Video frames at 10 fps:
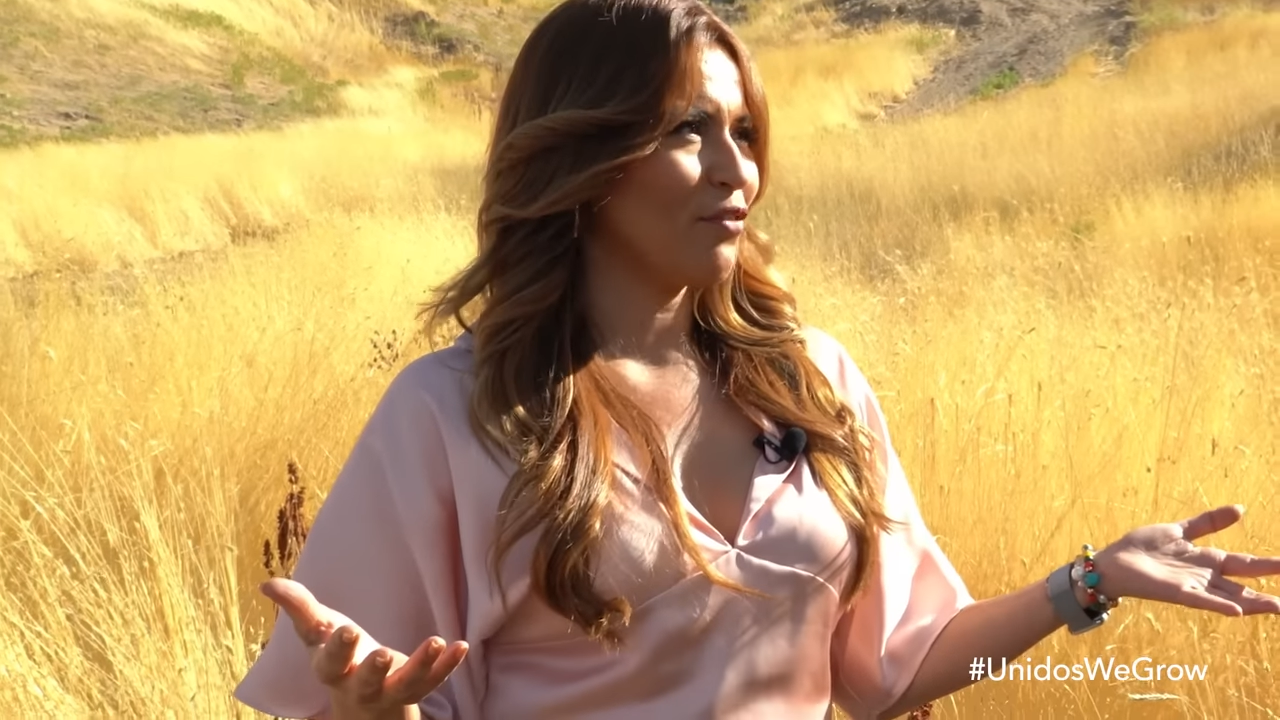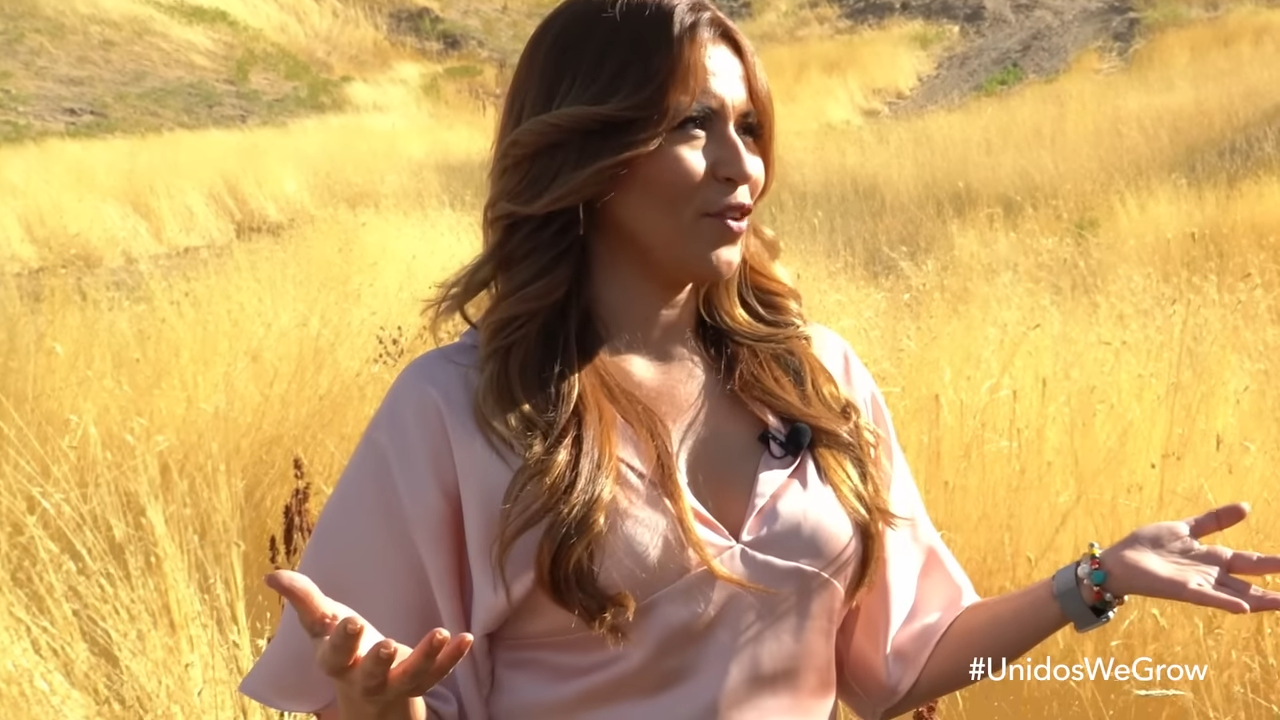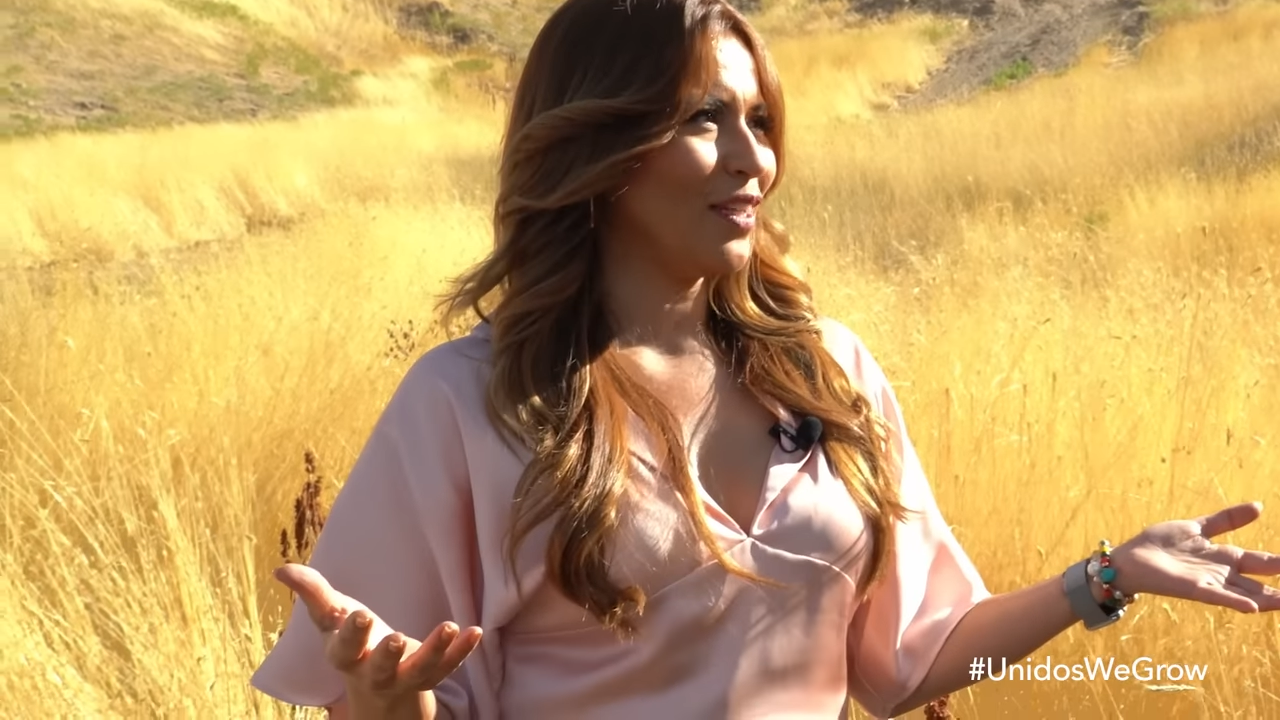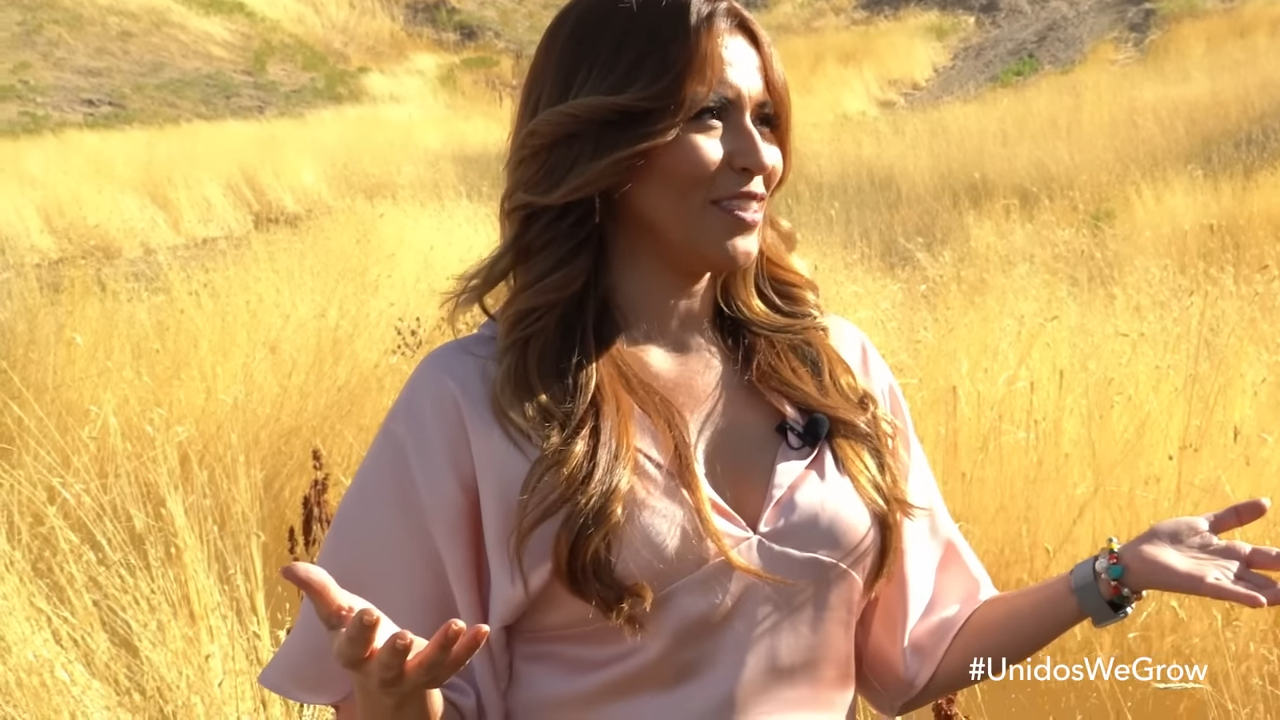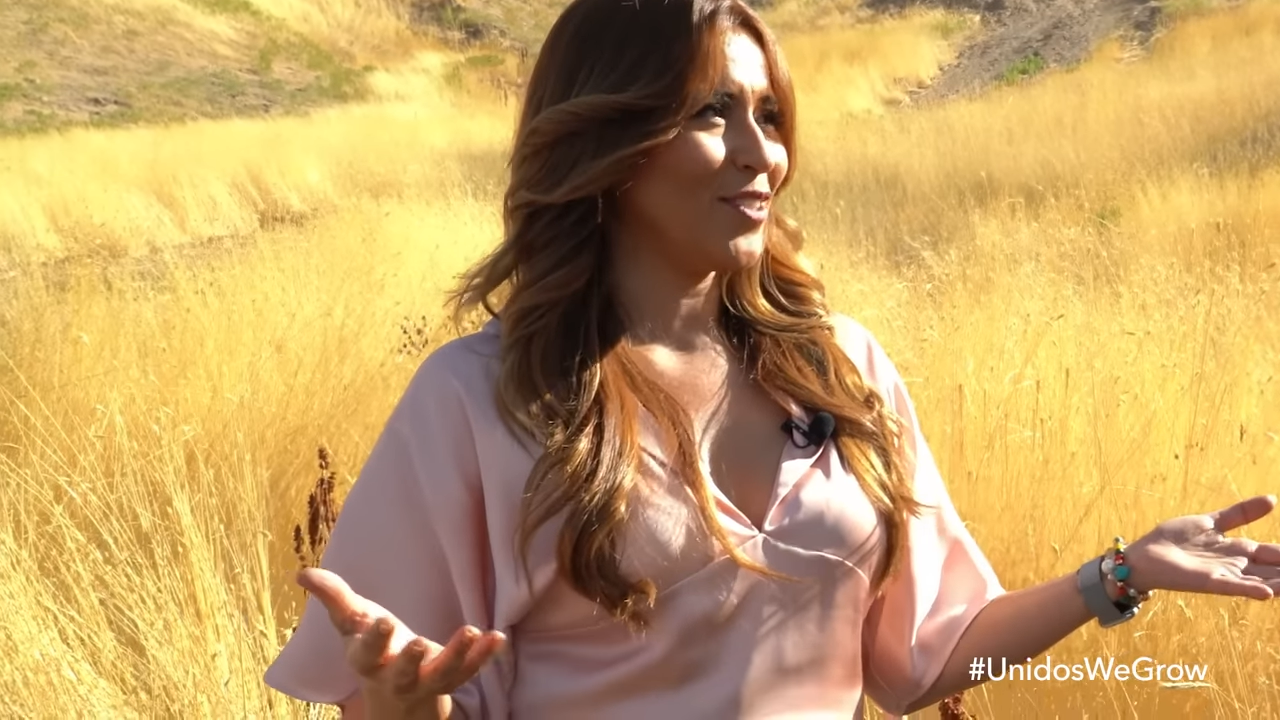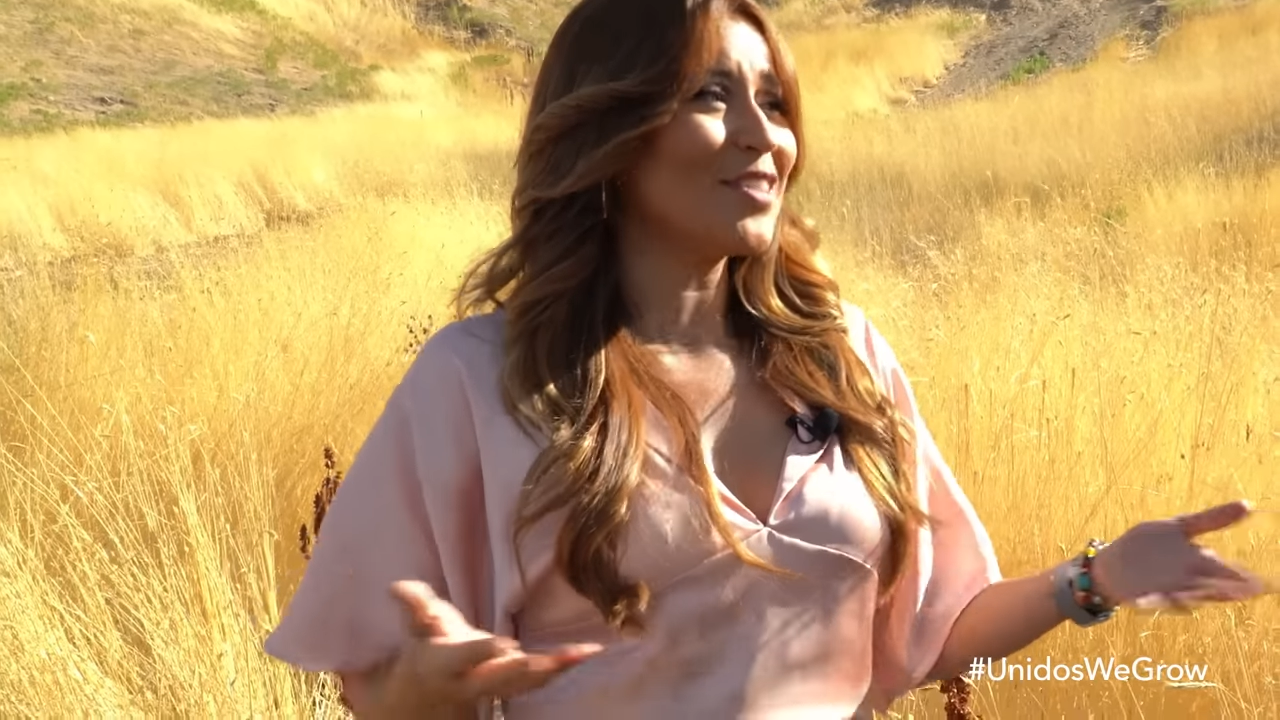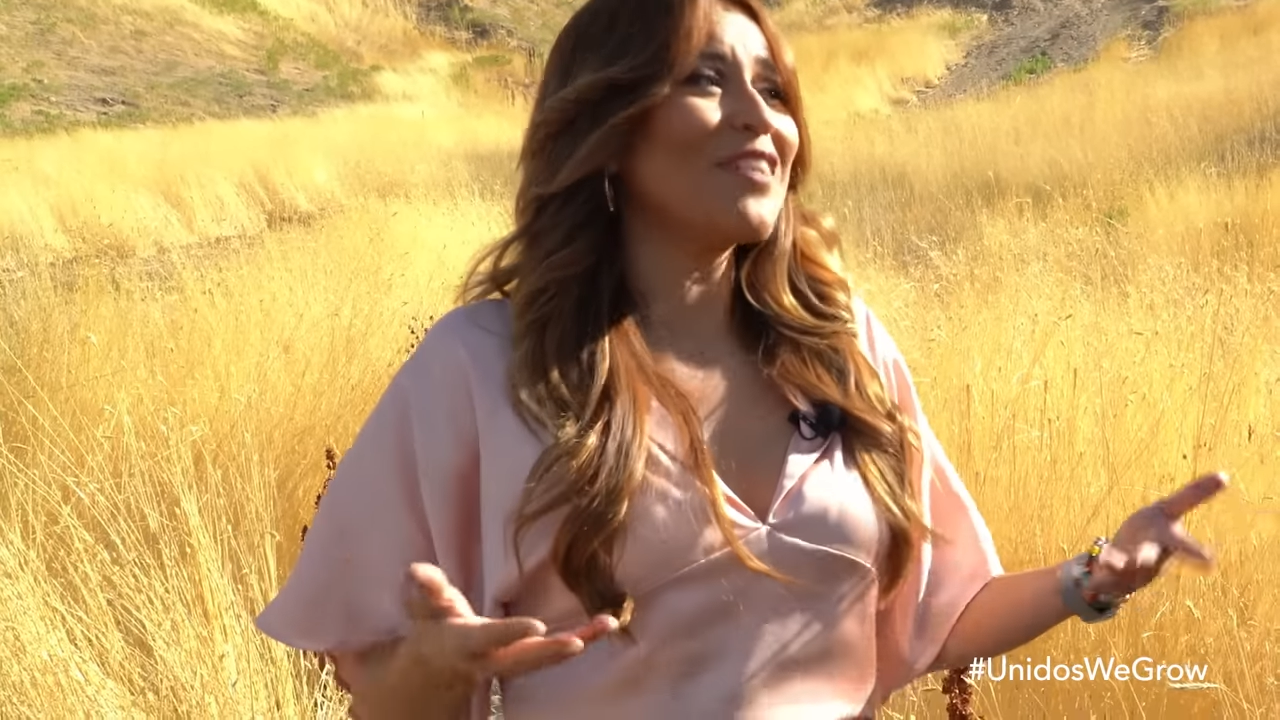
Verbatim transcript: few Latinos,